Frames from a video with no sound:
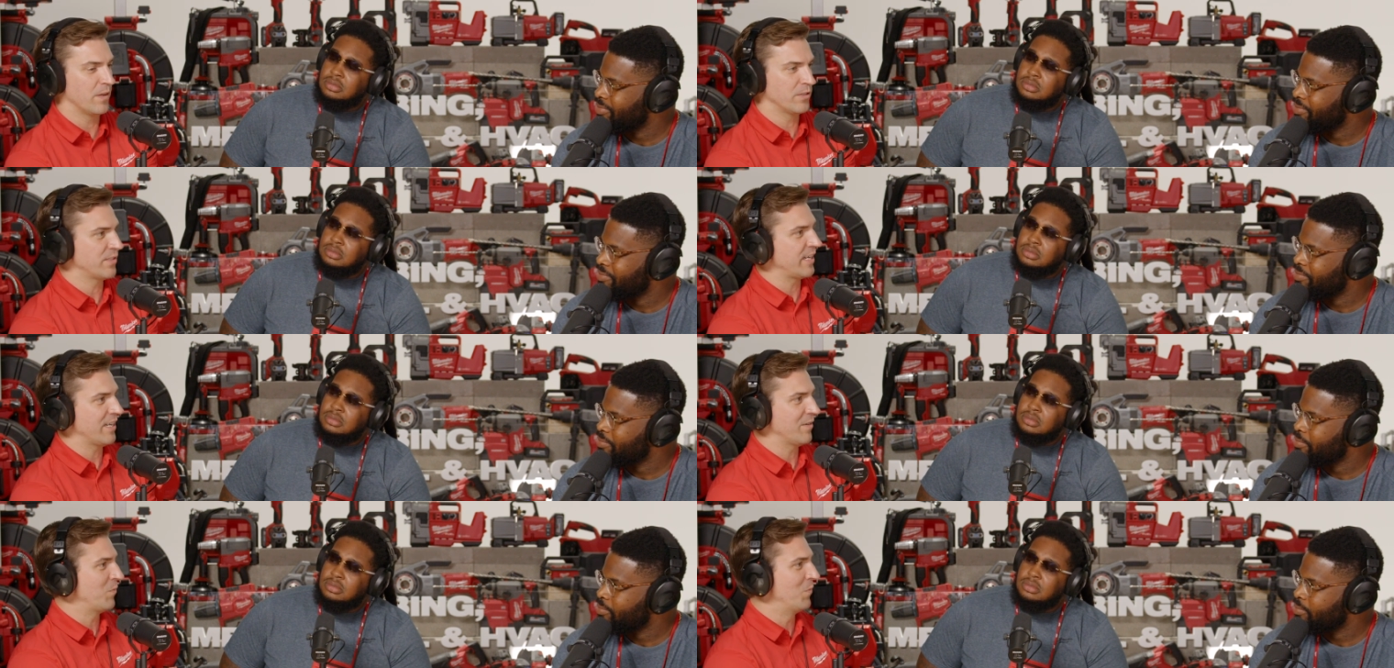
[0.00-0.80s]

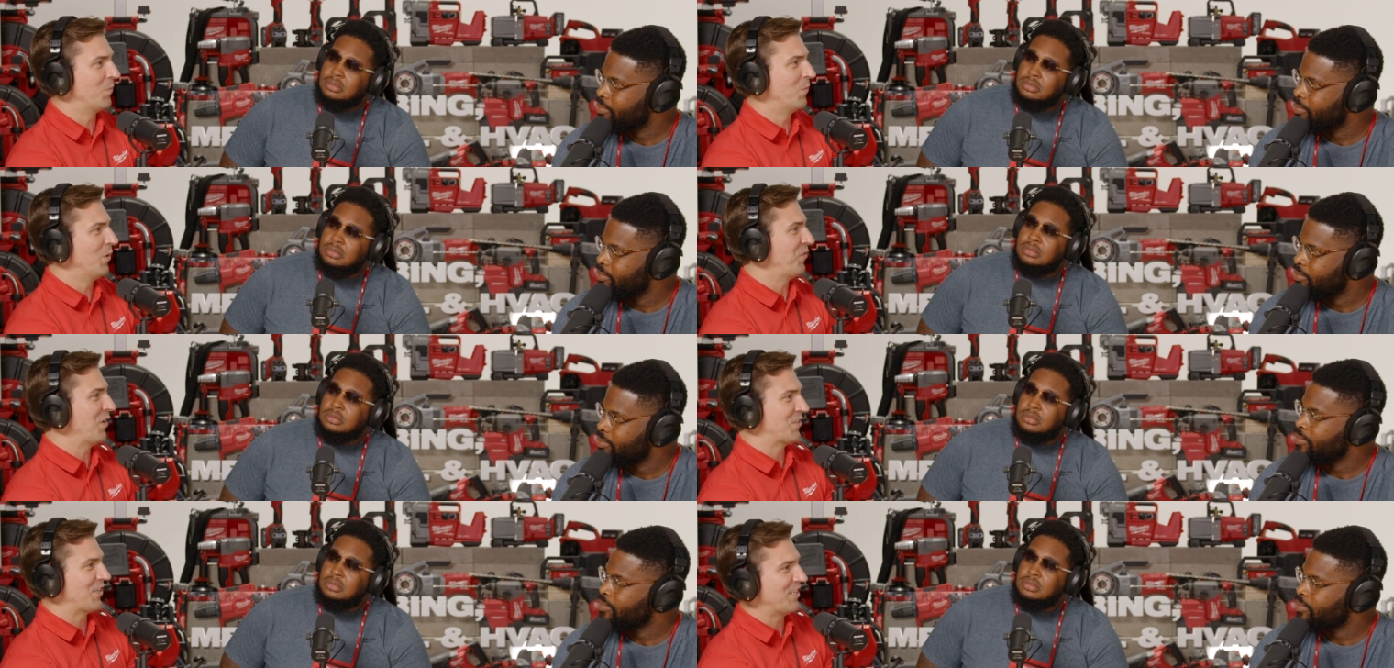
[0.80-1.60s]
Speaker 1: understand what
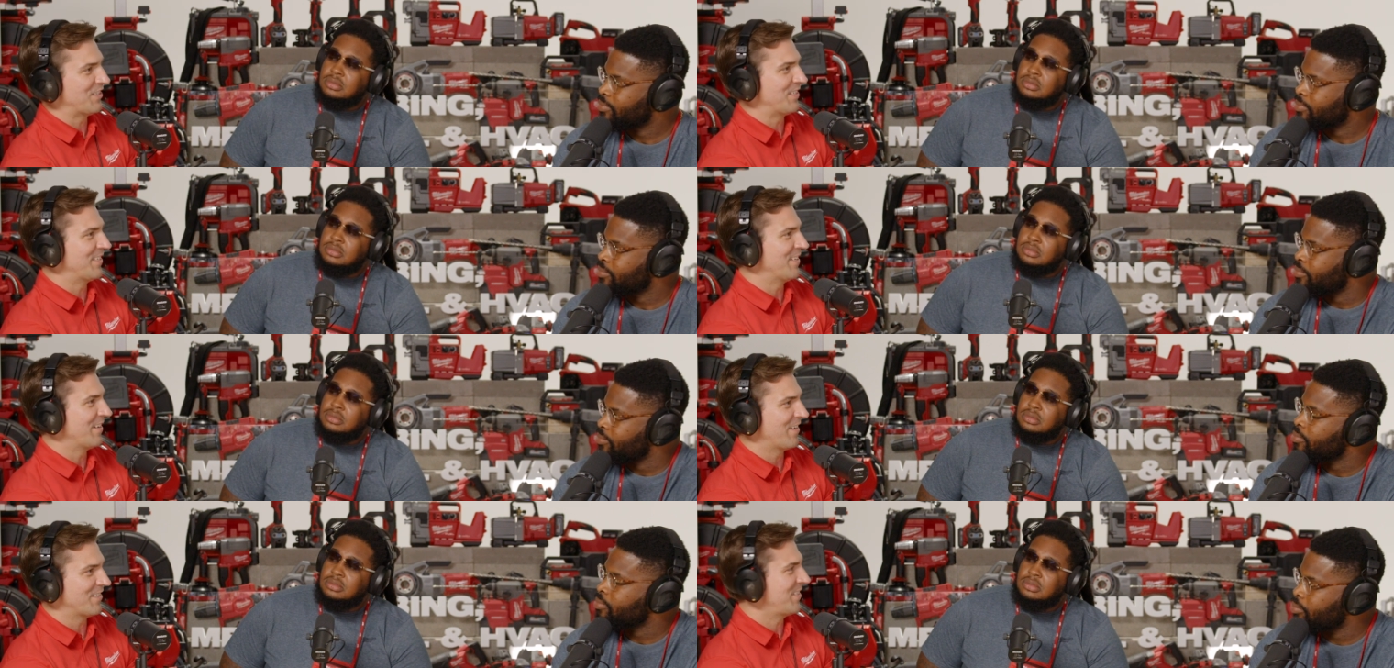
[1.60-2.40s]
frustrations
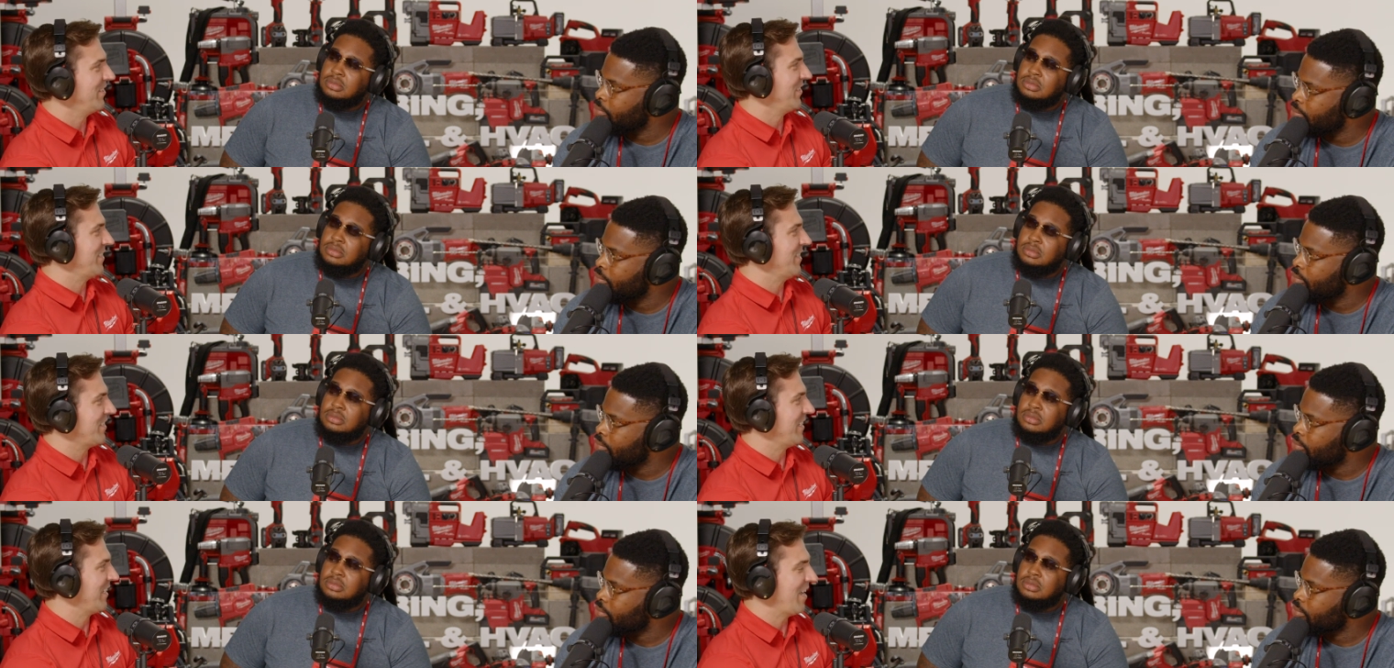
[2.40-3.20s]
are still mm-hmm.
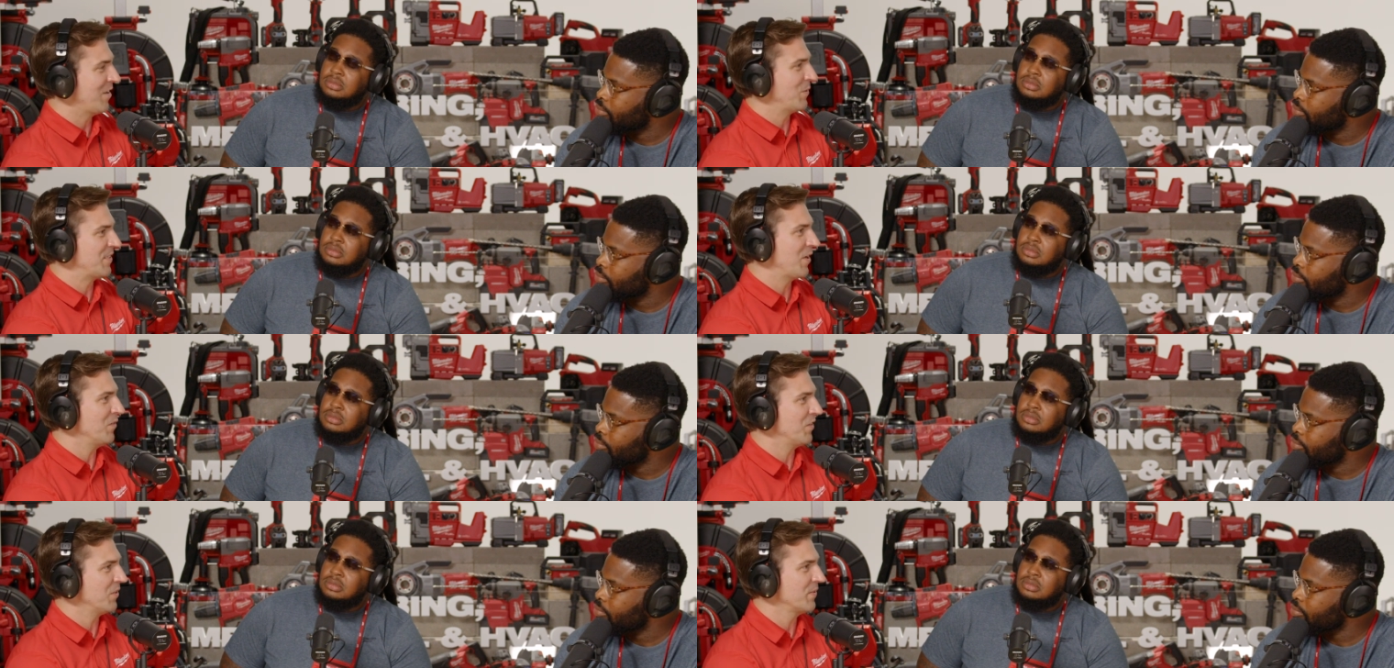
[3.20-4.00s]
existing and how do we
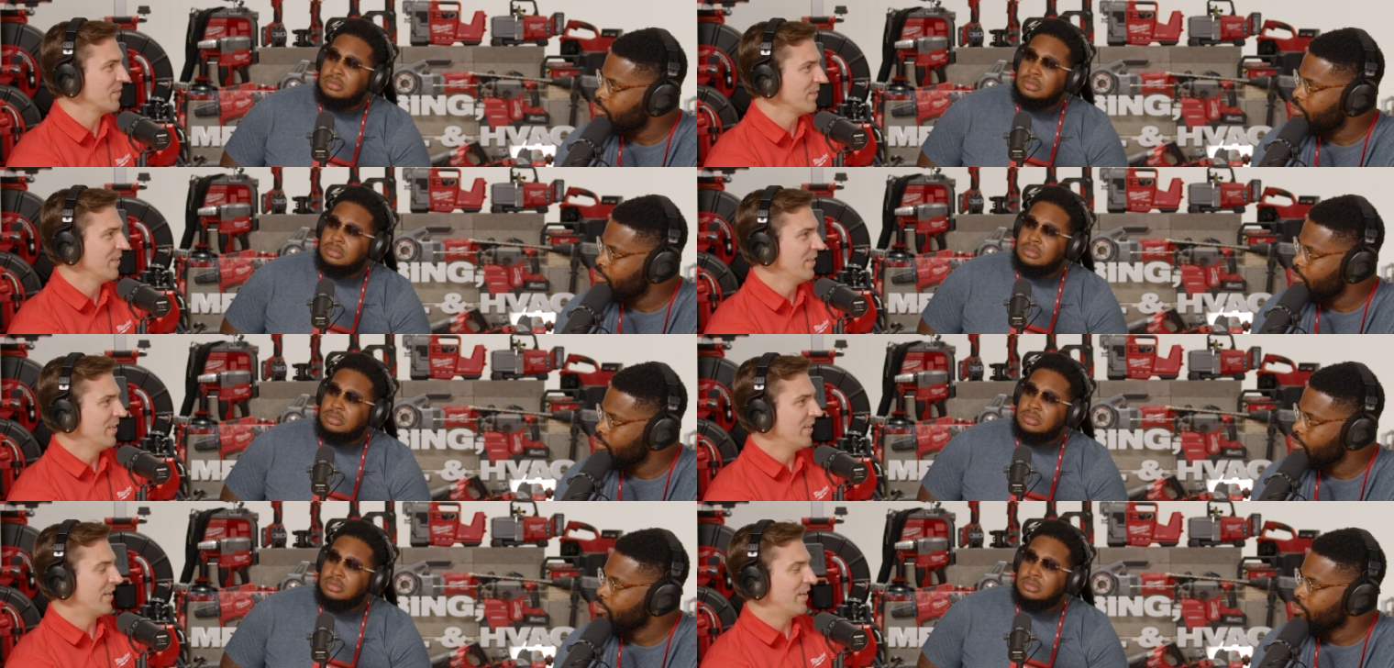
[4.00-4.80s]
solve those.
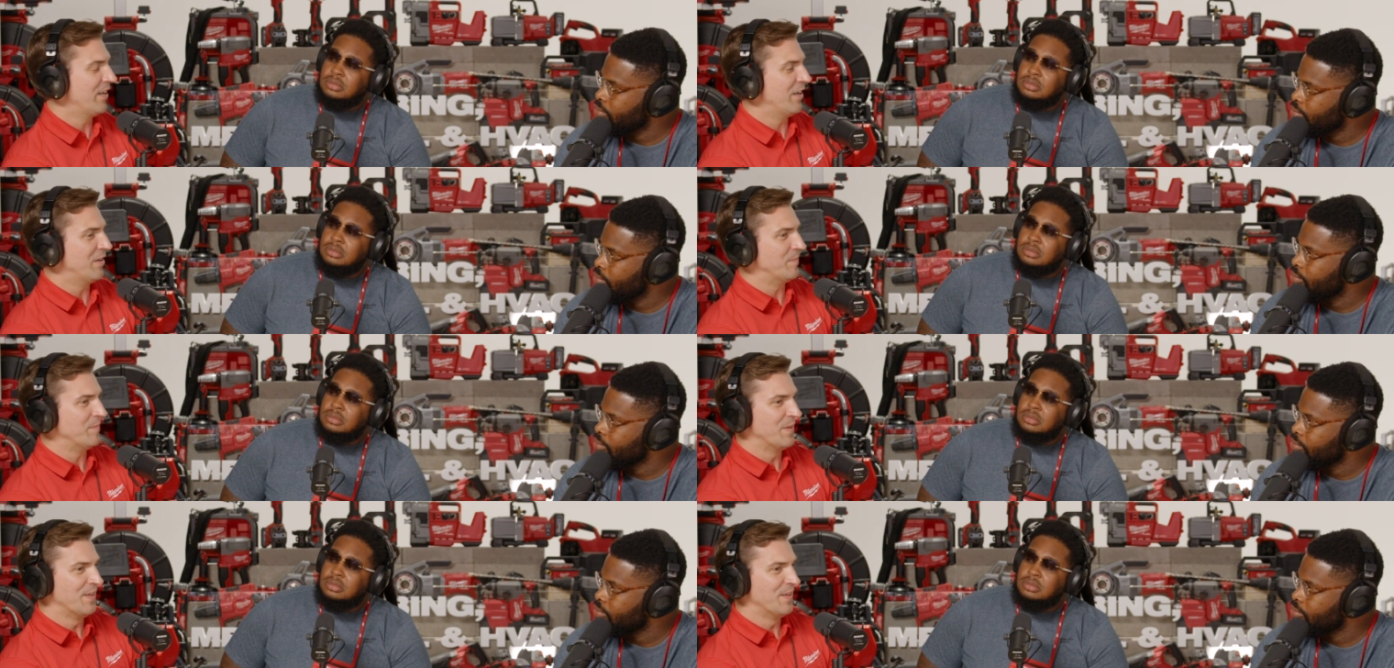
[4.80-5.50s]
Um,